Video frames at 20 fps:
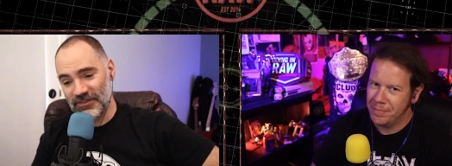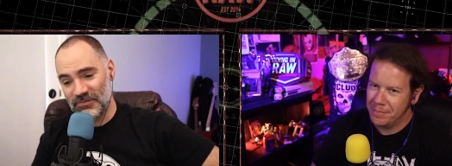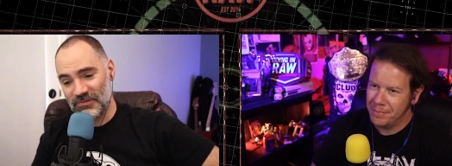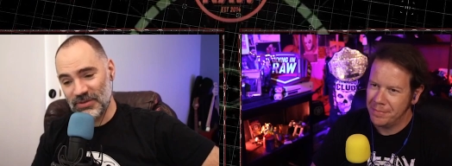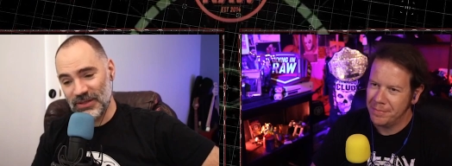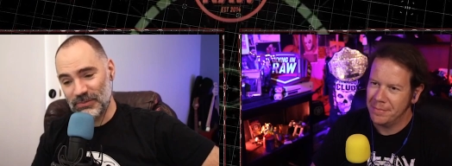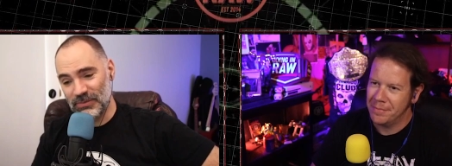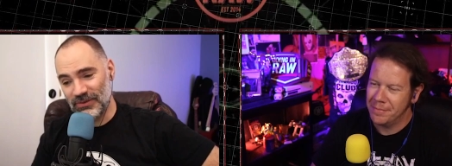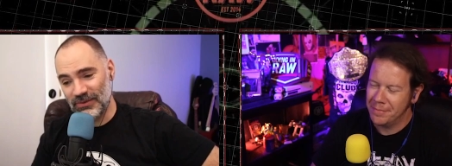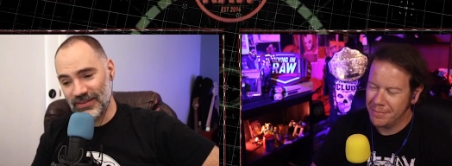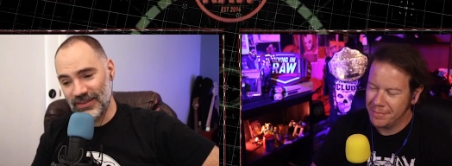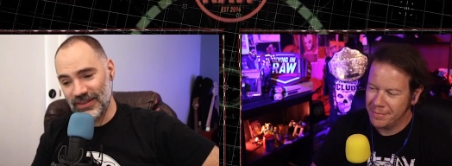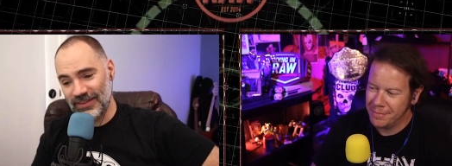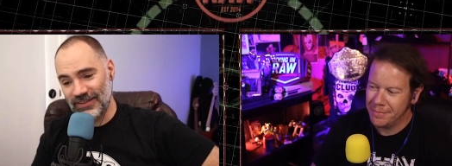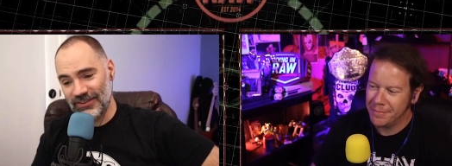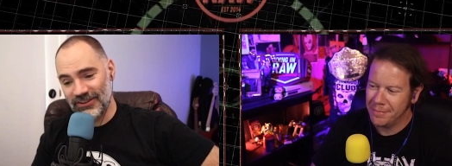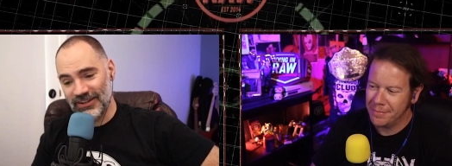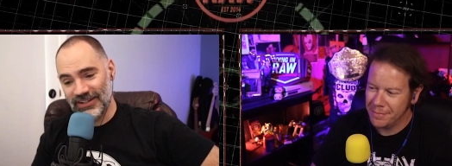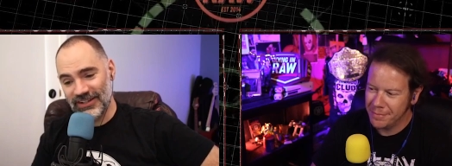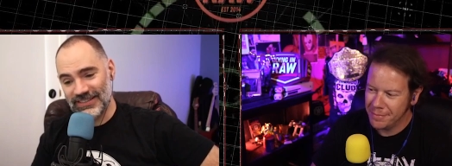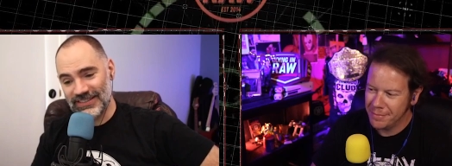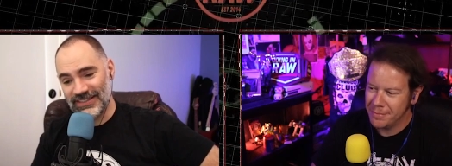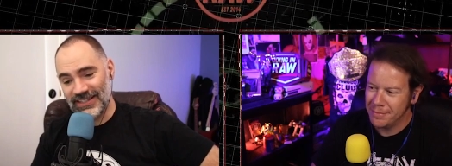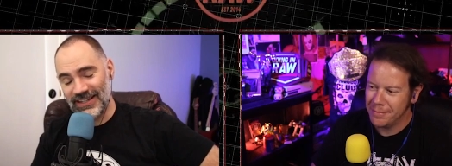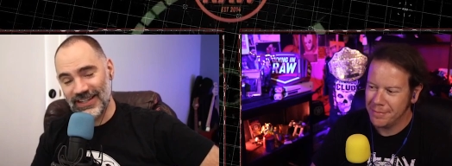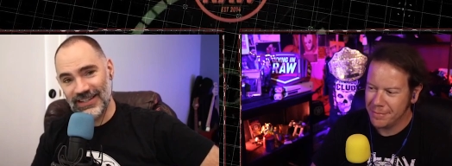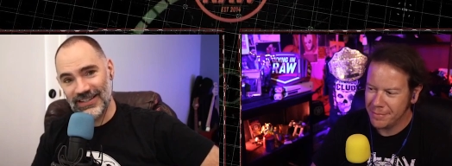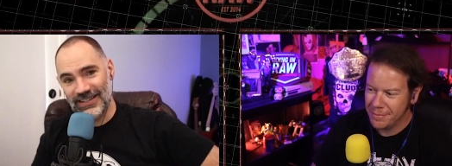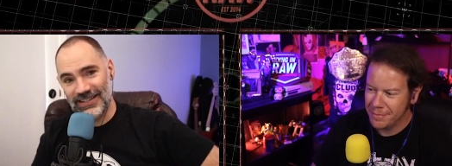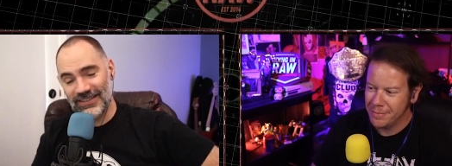Speaker 1: people that they're going to sign,
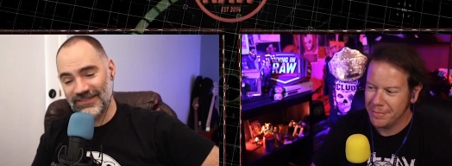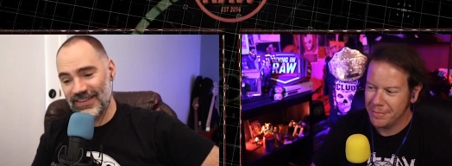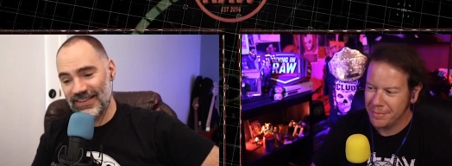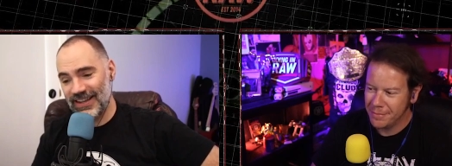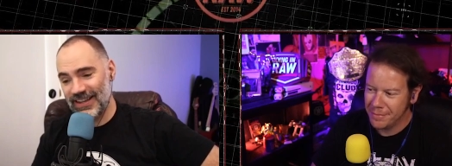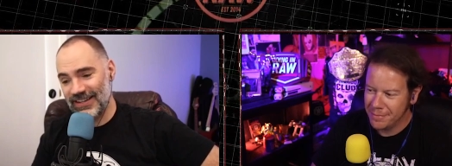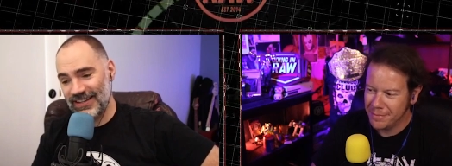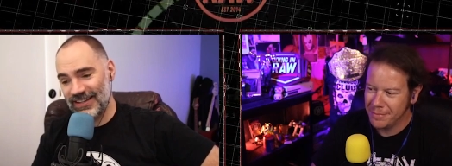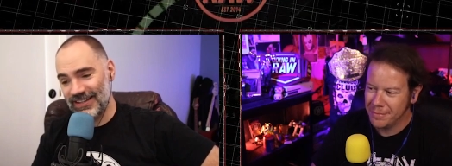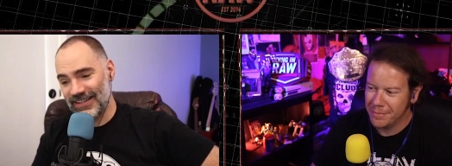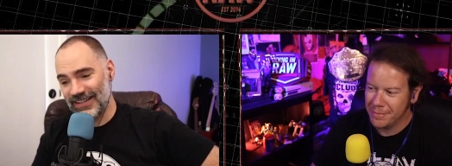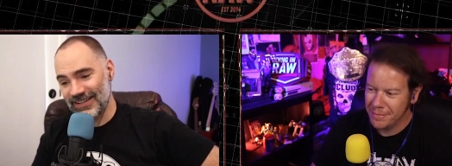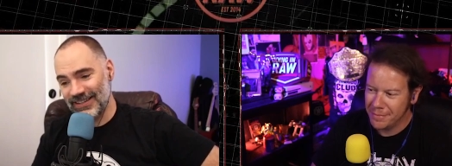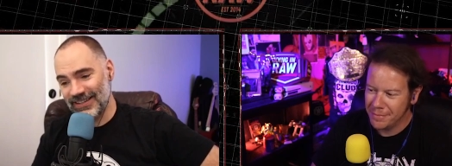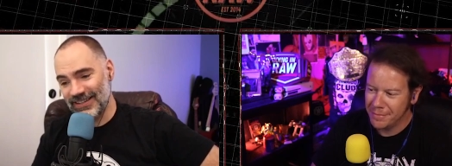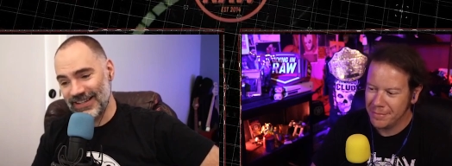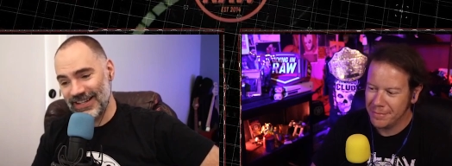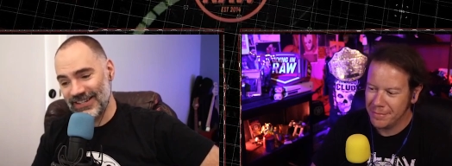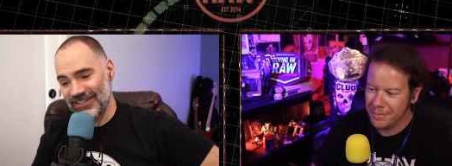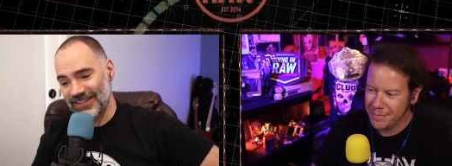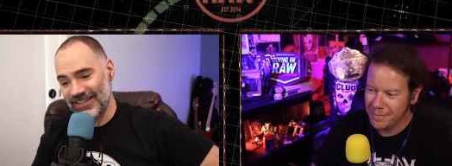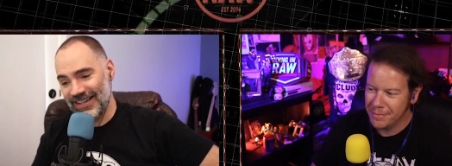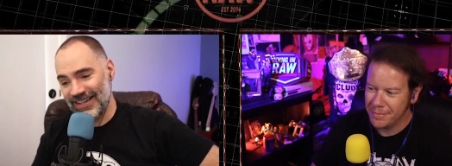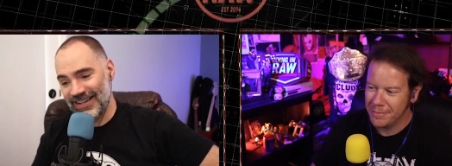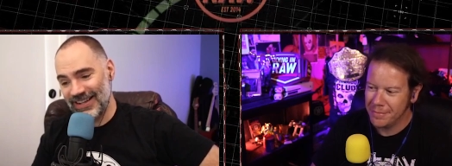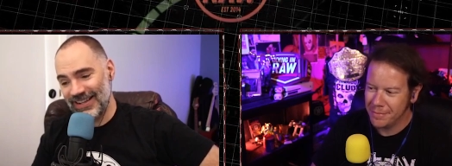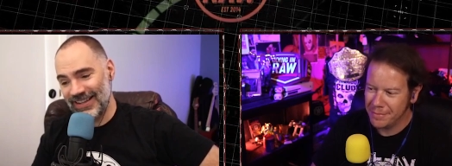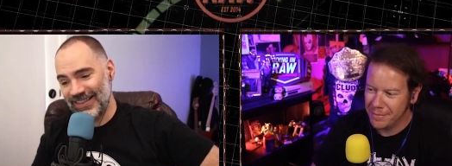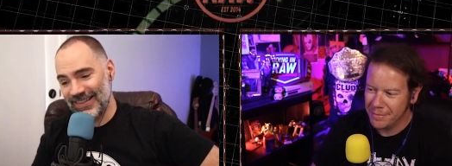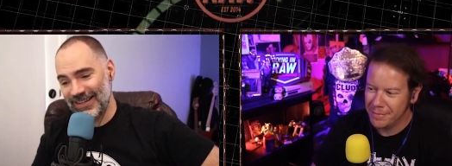and if they had any inclination that
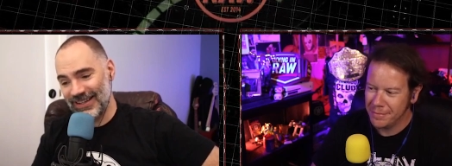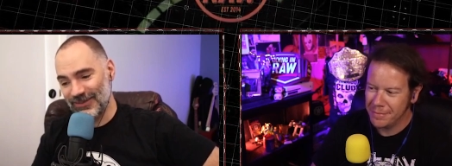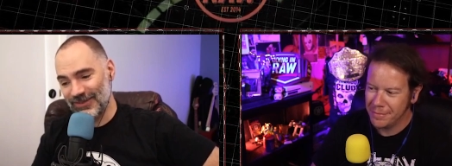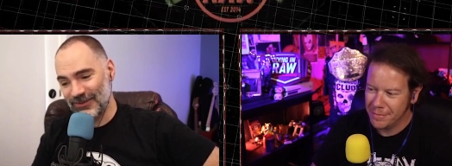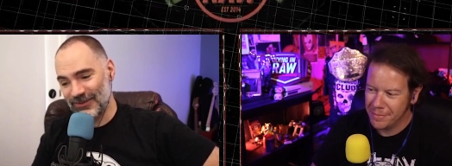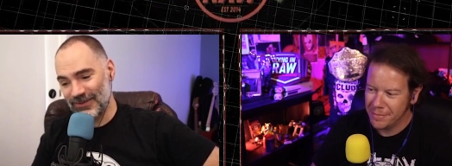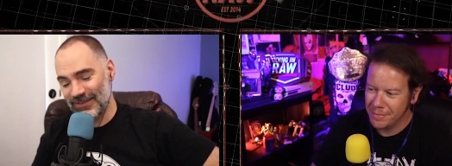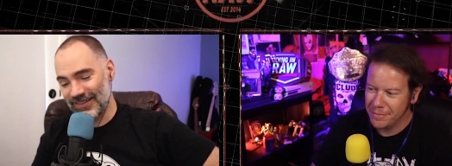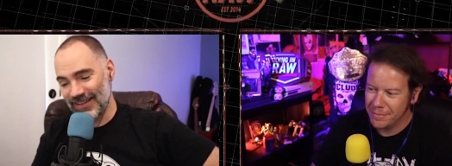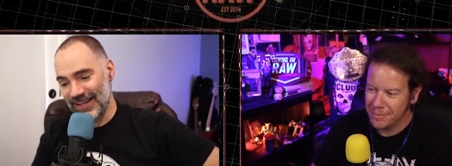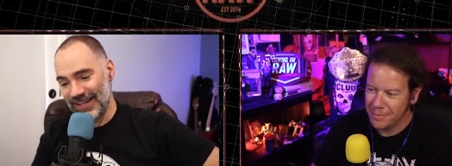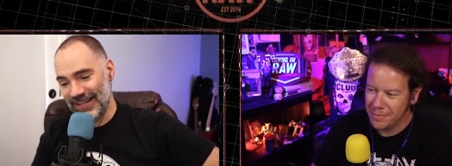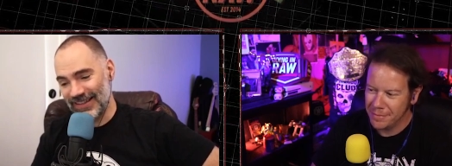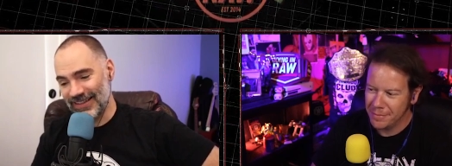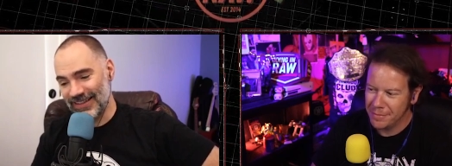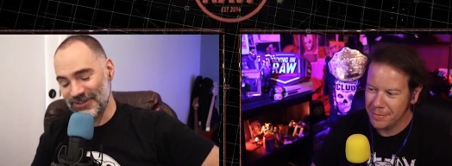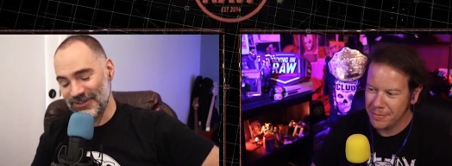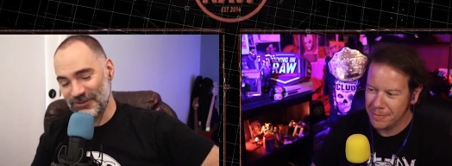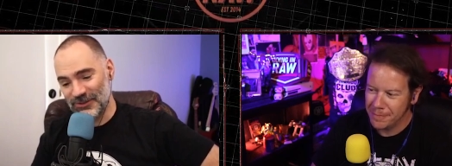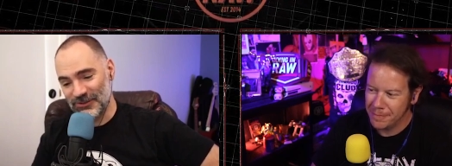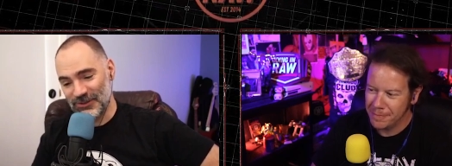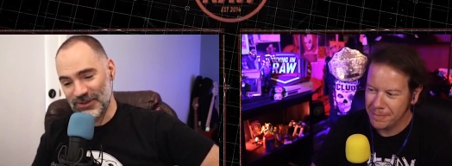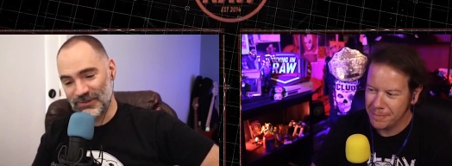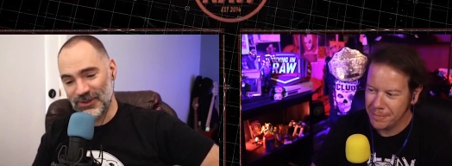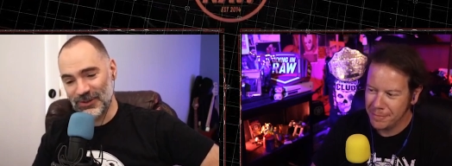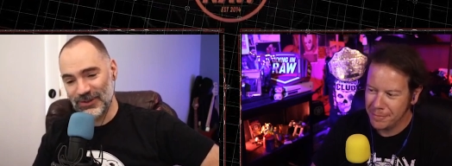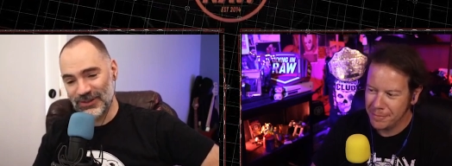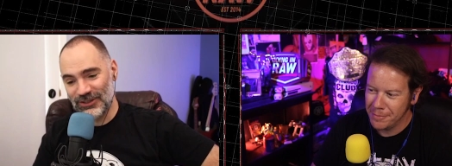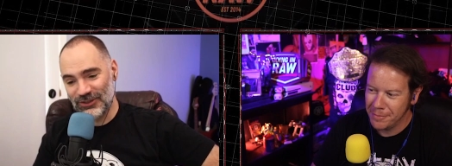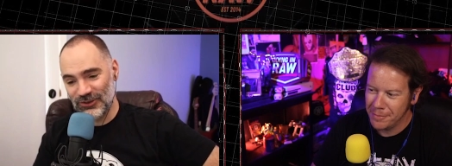anything like this was remotely
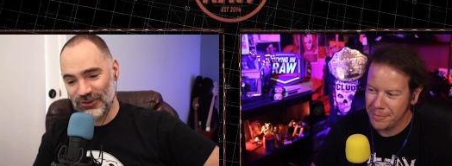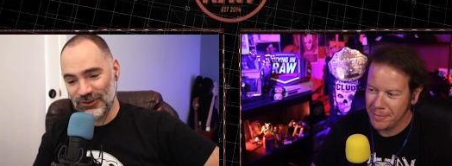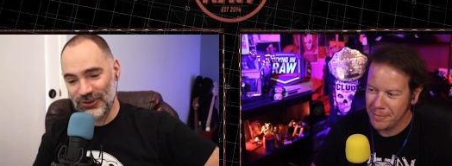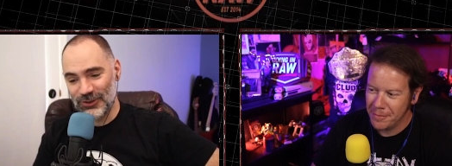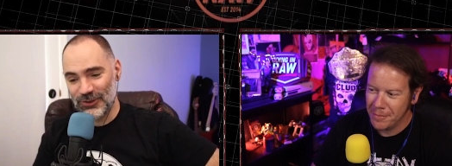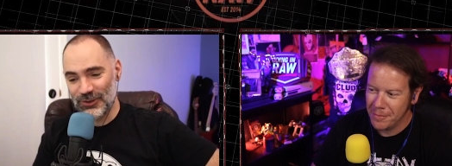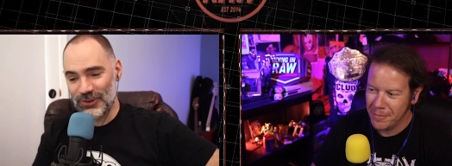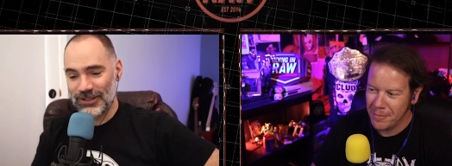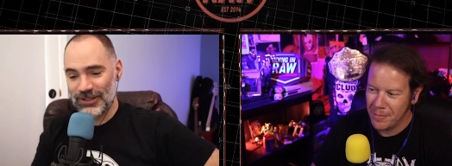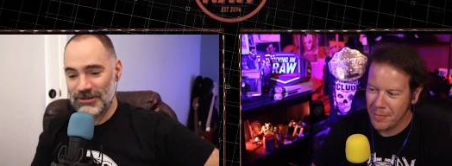true.